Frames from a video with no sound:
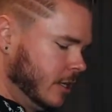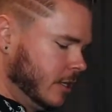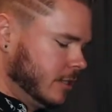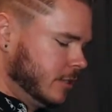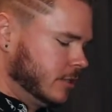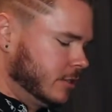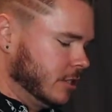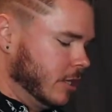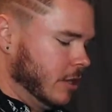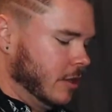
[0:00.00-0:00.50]

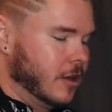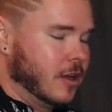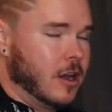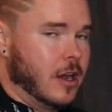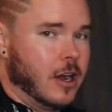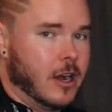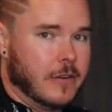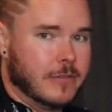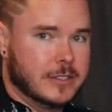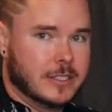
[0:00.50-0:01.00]
So
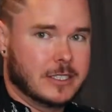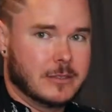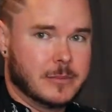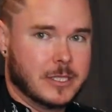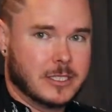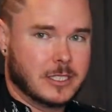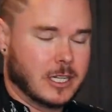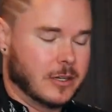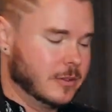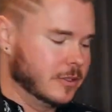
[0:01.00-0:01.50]
obviously I'm
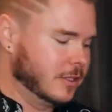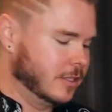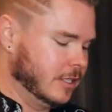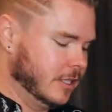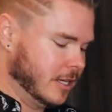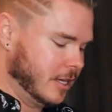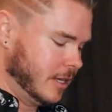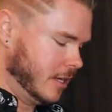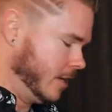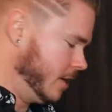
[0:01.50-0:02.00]
gonna start with the
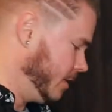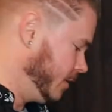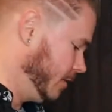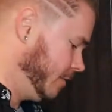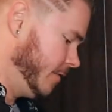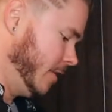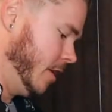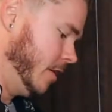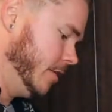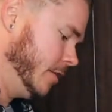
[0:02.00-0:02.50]

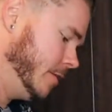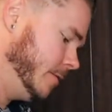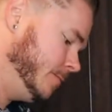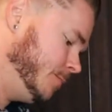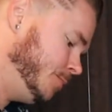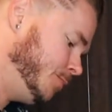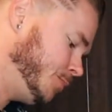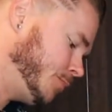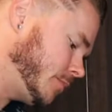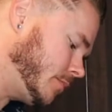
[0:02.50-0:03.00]

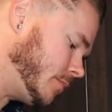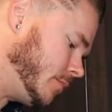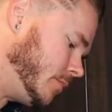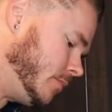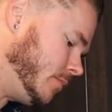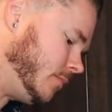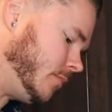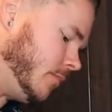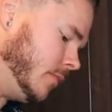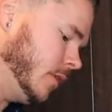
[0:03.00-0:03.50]
farro.
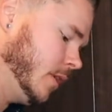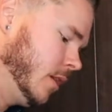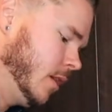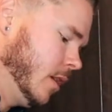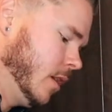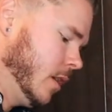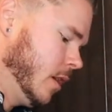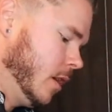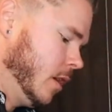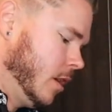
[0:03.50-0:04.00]

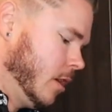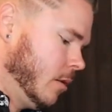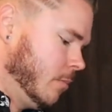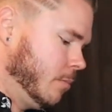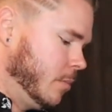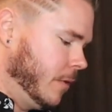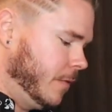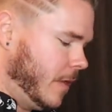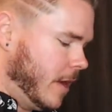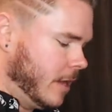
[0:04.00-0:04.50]

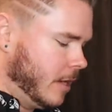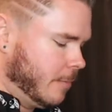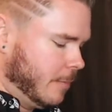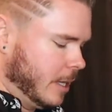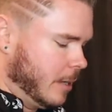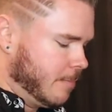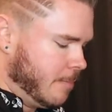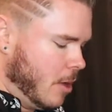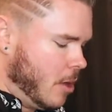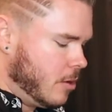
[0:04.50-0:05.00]
Put that in a
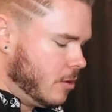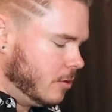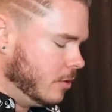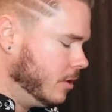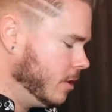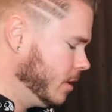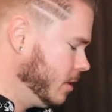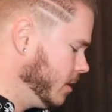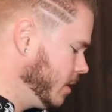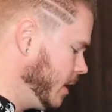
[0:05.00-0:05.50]
big
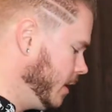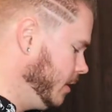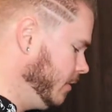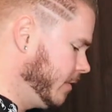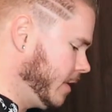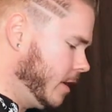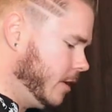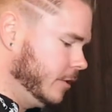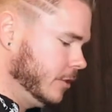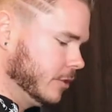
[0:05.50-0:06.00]
bowl, and you've
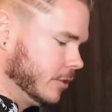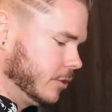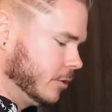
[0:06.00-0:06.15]
got all your